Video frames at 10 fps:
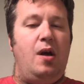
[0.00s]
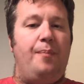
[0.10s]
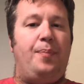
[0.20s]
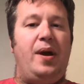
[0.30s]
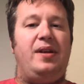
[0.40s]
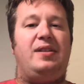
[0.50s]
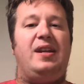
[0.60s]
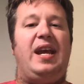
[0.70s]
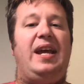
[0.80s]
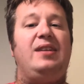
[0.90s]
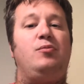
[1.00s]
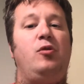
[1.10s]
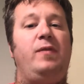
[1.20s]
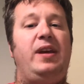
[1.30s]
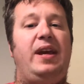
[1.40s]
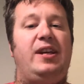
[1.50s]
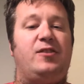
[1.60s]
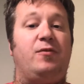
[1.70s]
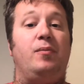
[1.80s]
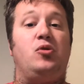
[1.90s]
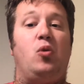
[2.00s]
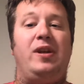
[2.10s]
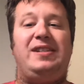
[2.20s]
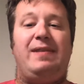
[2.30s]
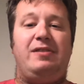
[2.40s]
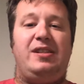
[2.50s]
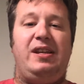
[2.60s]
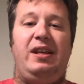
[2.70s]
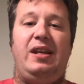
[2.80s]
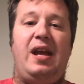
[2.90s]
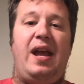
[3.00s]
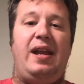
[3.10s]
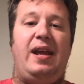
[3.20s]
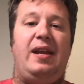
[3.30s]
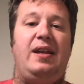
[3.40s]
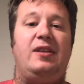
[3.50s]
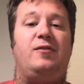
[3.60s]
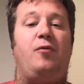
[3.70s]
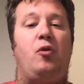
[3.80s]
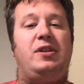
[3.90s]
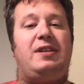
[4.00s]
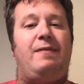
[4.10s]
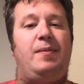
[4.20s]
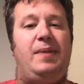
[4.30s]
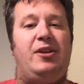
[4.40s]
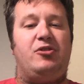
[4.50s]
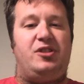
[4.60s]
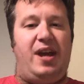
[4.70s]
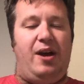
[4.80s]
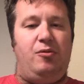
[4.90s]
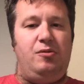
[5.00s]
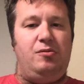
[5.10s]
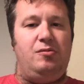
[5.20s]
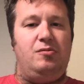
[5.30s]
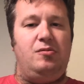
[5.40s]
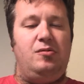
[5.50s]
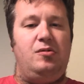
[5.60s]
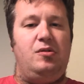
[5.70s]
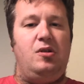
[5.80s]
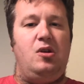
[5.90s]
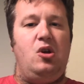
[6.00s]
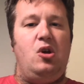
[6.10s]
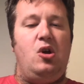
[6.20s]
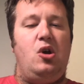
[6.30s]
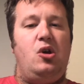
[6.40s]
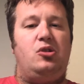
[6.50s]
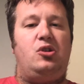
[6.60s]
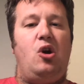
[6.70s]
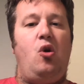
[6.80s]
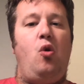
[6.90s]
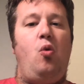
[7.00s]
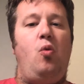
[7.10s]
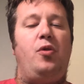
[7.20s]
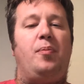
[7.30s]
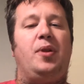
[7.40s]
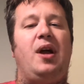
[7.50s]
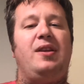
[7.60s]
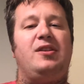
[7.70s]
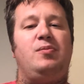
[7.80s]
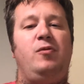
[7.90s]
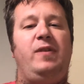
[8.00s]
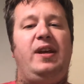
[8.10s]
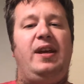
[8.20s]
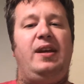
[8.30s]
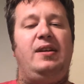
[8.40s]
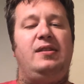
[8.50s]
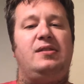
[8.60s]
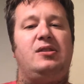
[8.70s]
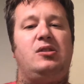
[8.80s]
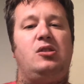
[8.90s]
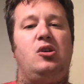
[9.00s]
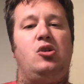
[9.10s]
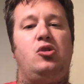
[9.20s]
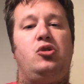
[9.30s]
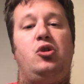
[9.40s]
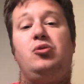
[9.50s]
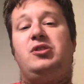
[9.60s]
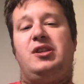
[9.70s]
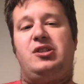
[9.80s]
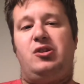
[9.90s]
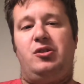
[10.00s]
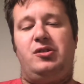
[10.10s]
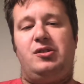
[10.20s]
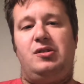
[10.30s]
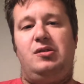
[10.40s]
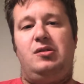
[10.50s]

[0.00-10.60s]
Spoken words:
But today's movie is from 2017, and it is 47 meters down. So the plot of this movie is two sisters,